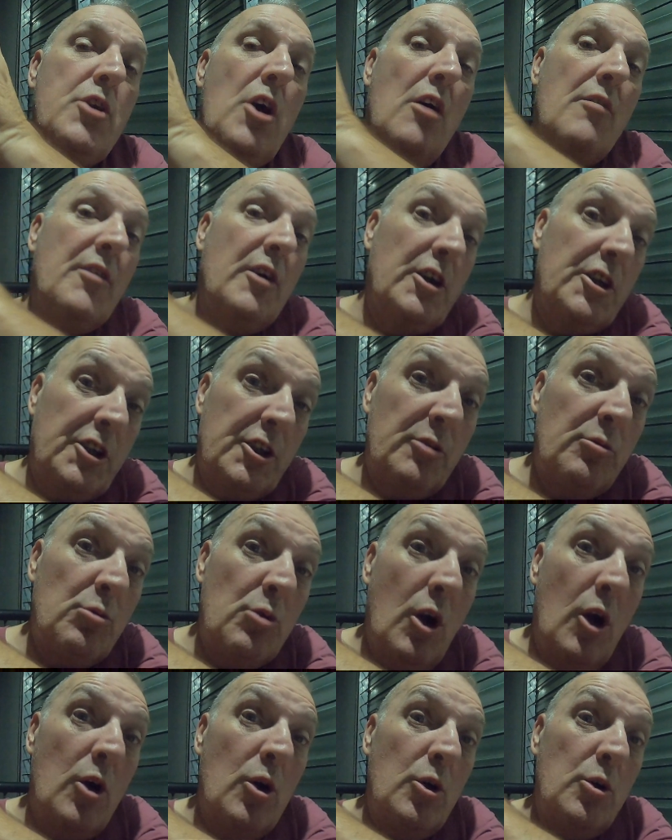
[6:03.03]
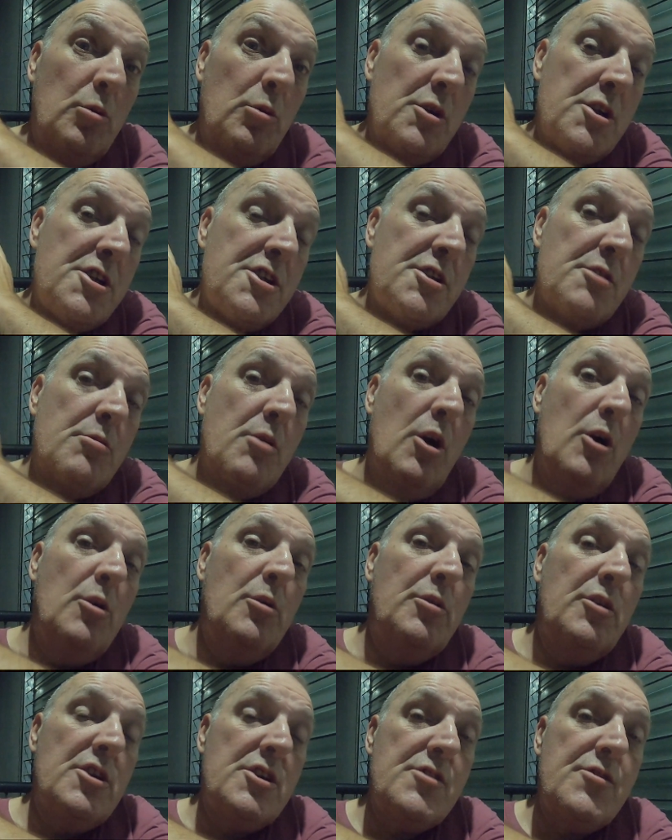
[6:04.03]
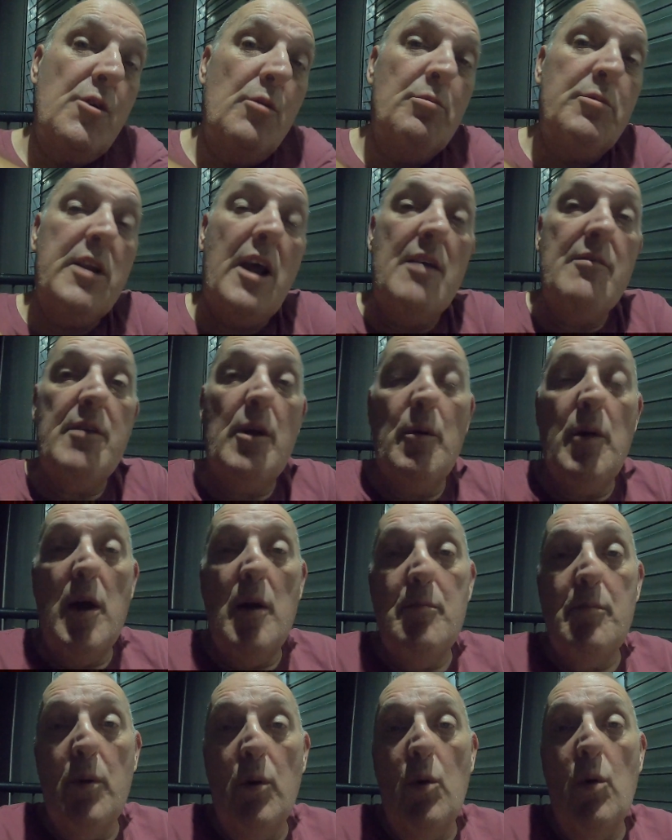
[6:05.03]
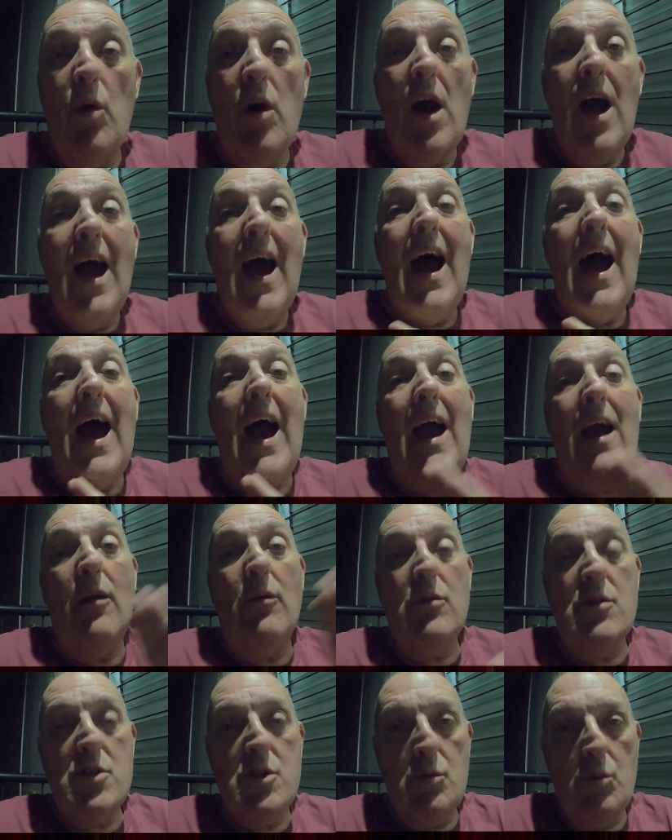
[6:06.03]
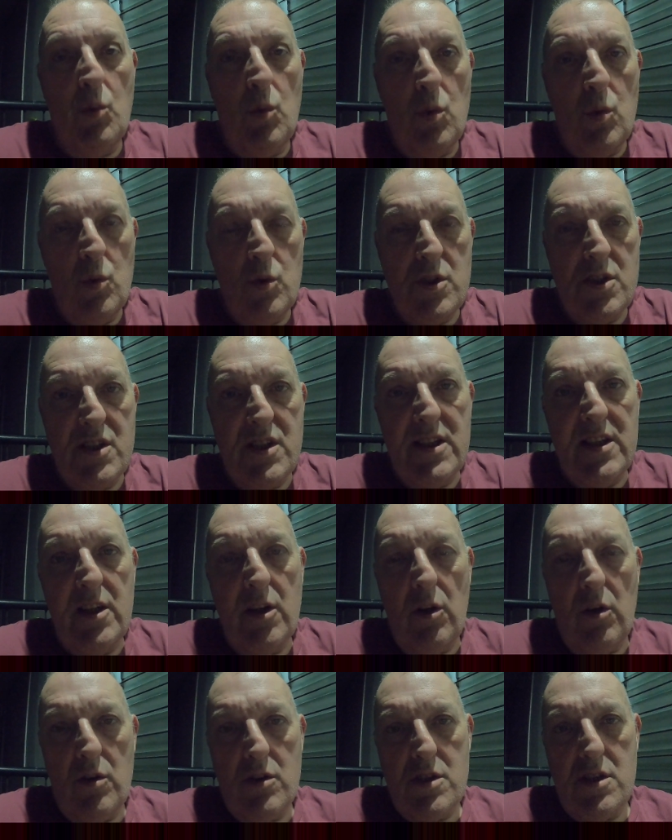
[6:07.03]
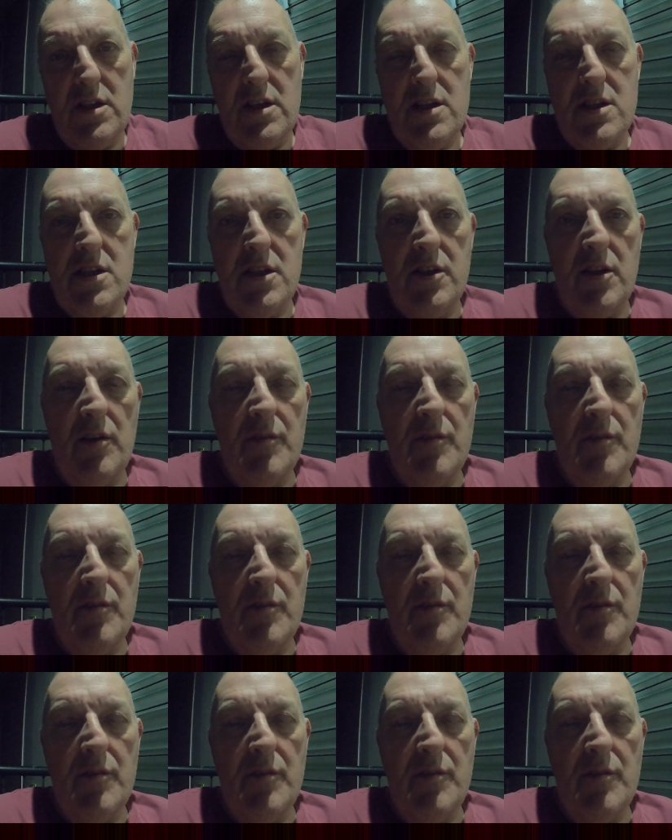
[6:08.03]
Diversion Road, which is the road that's from Davao Airport out towards Digos, and it's a